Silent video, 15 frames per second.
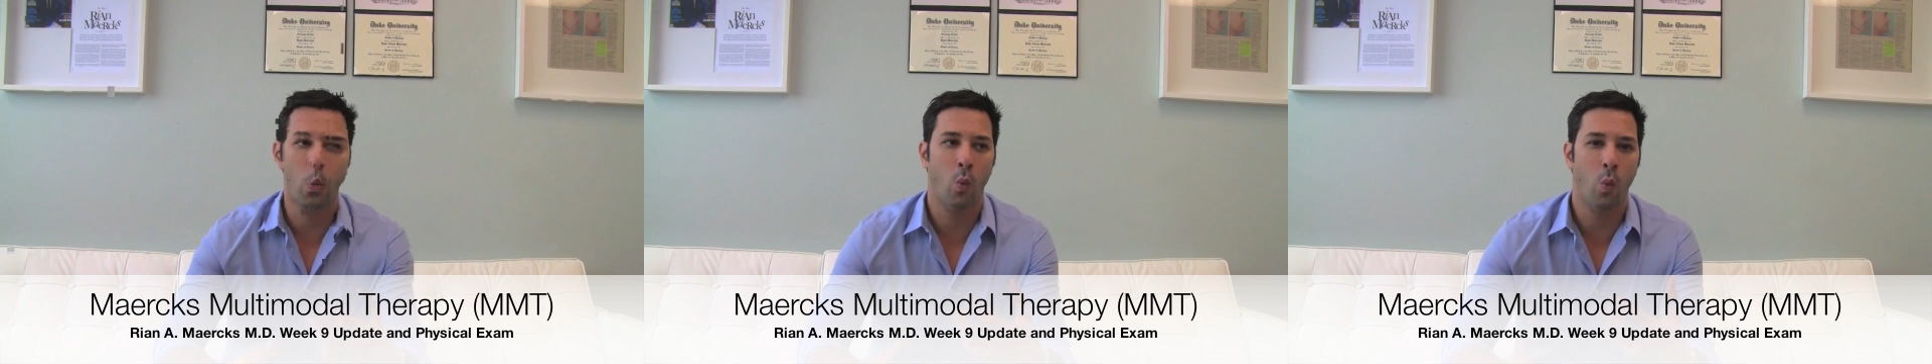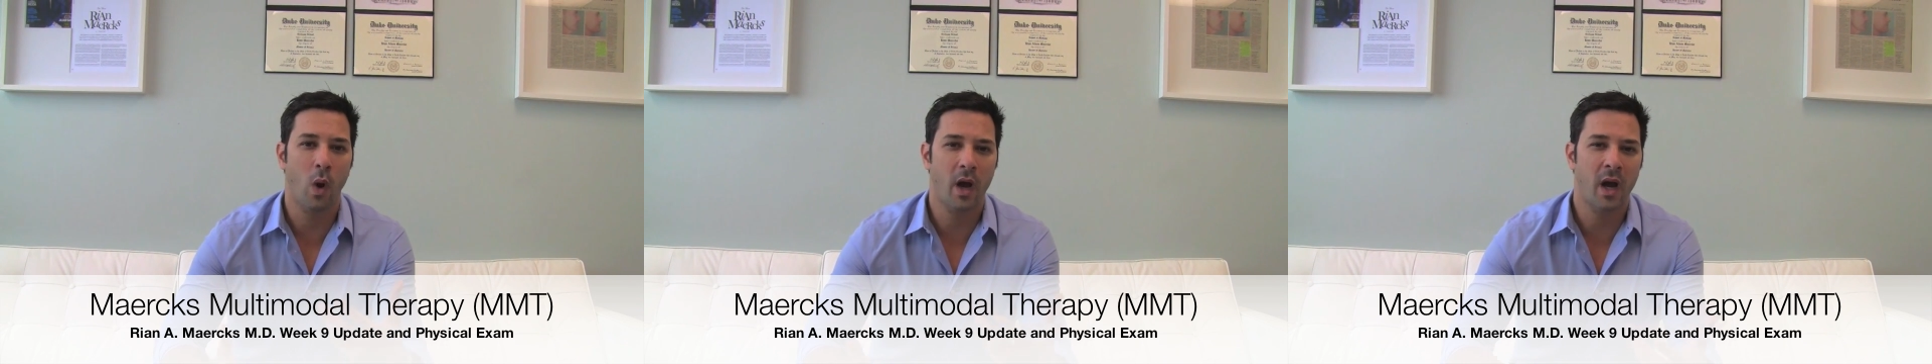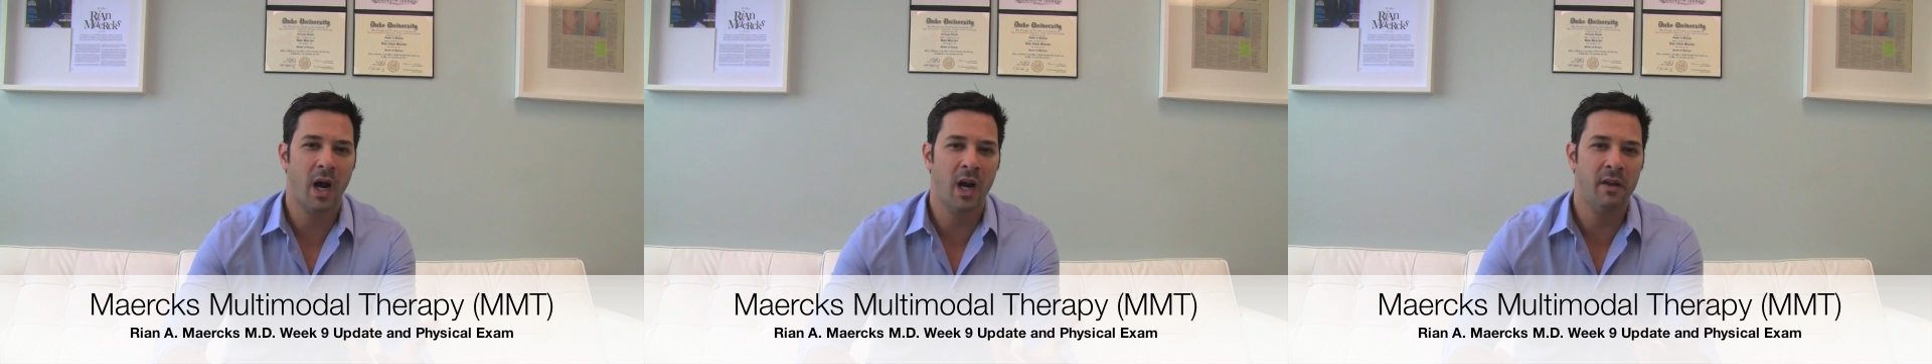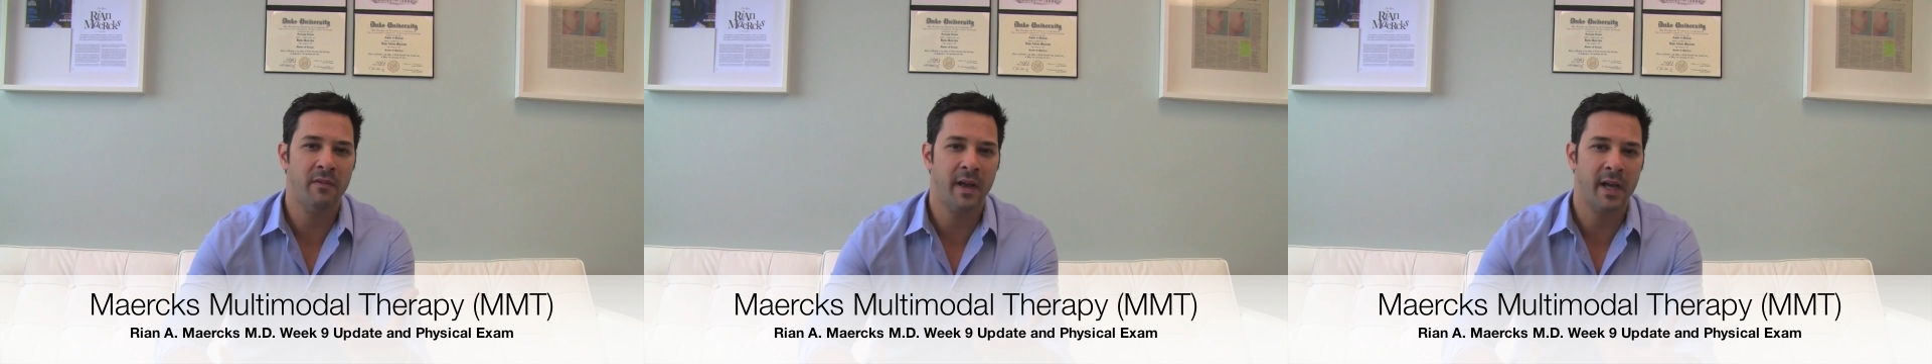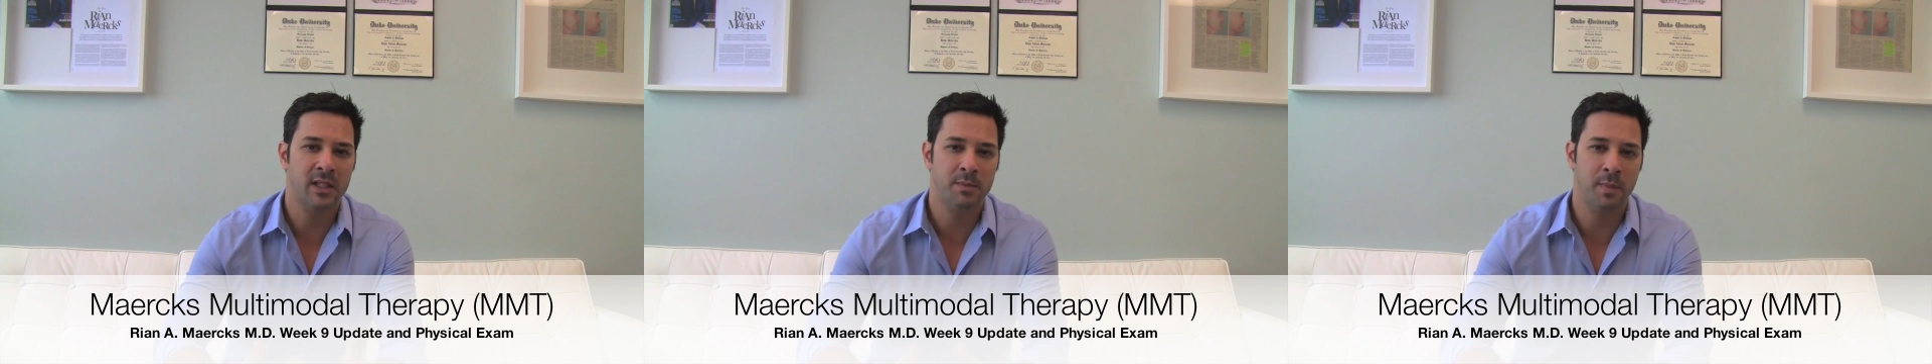what kind
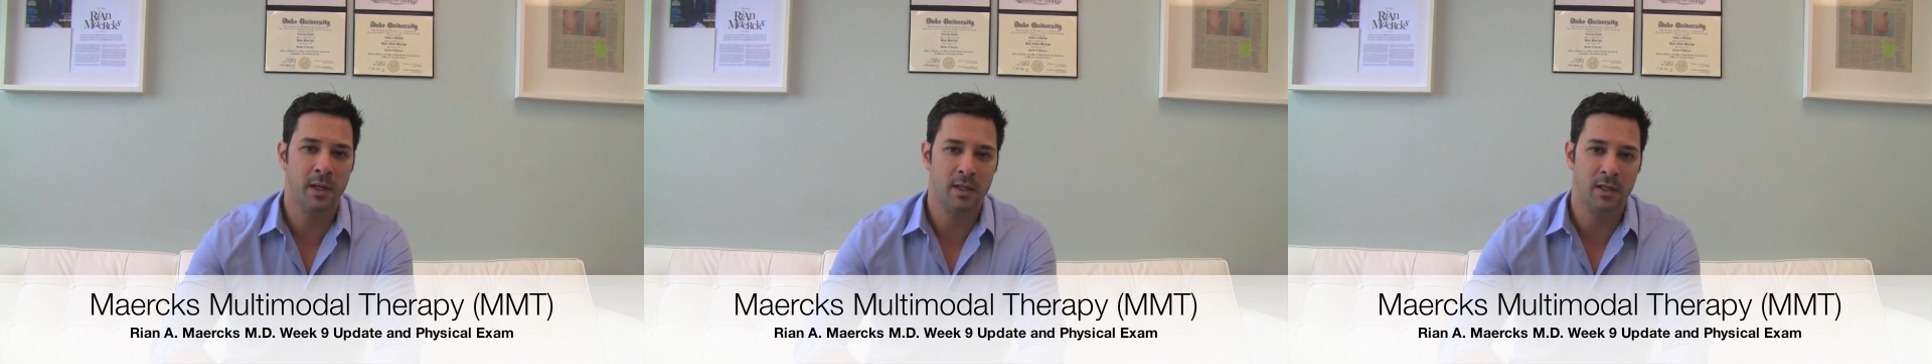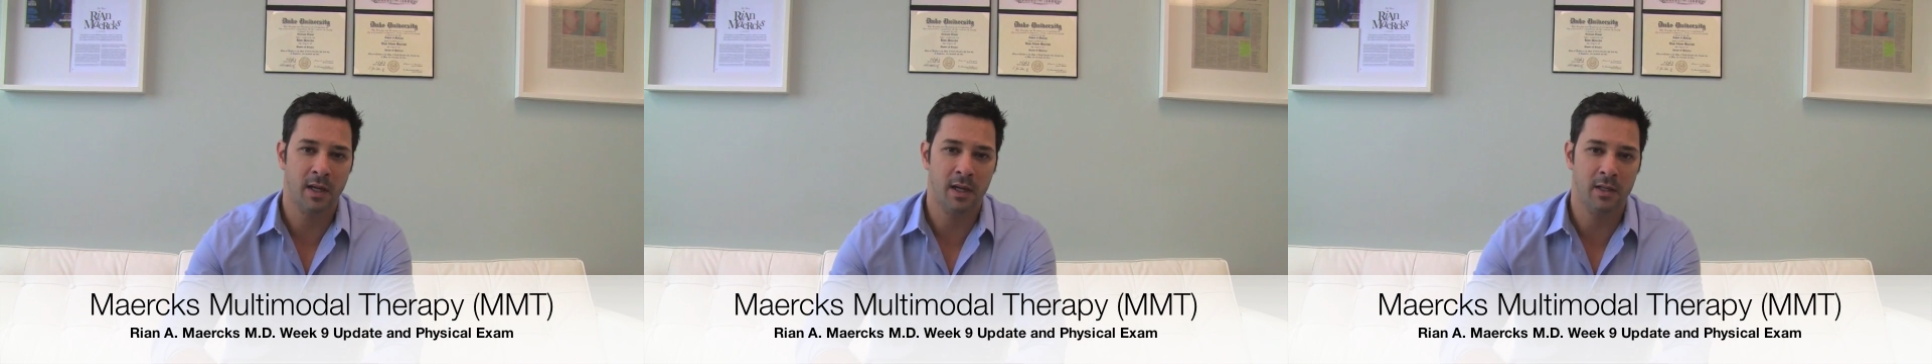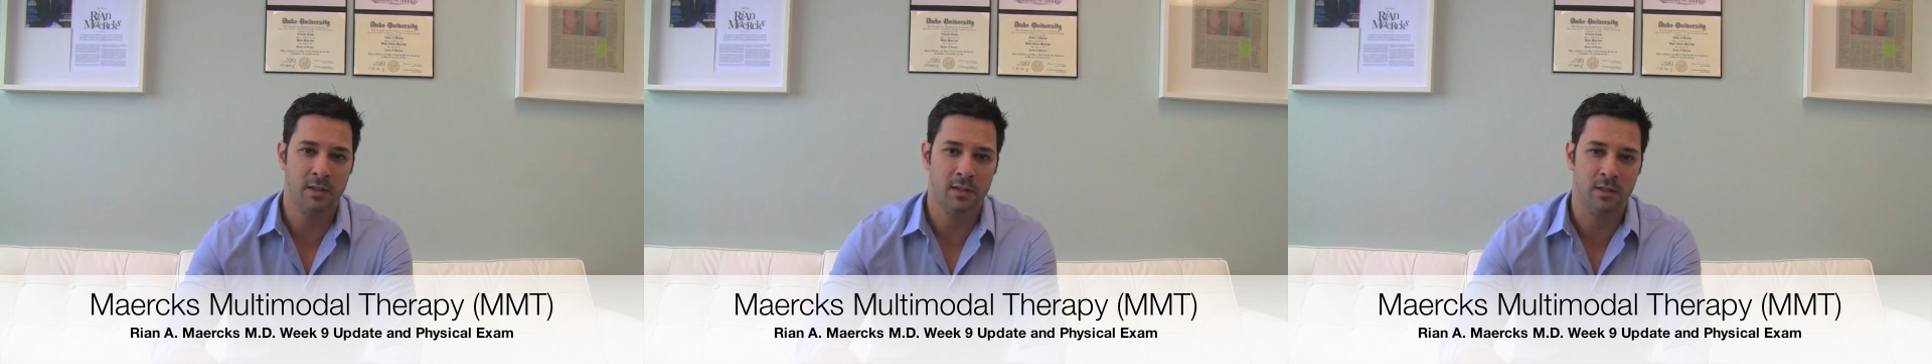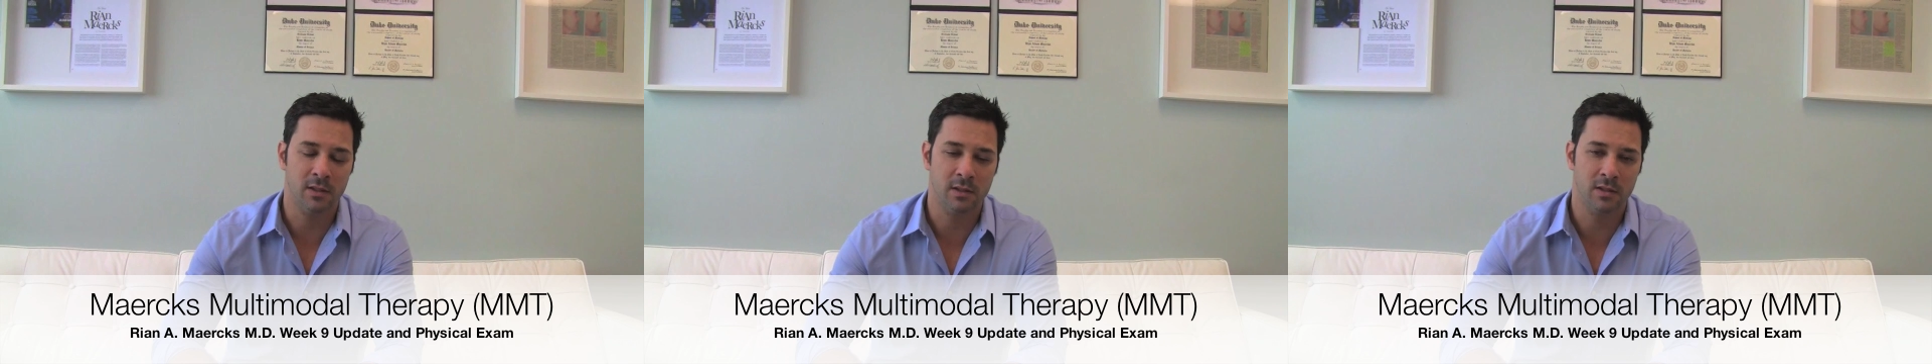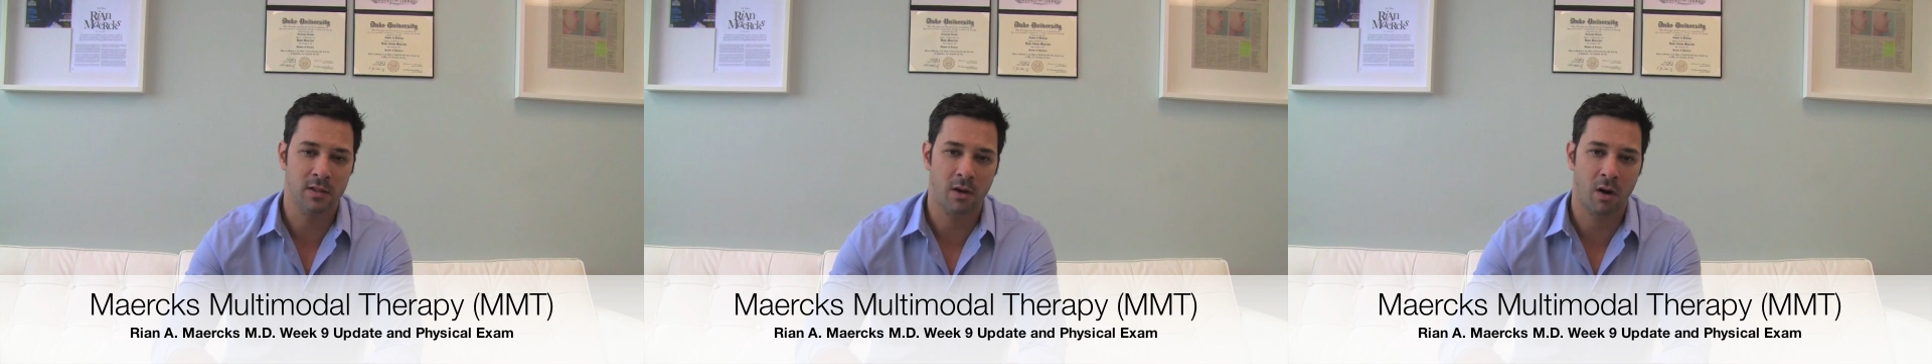of expectations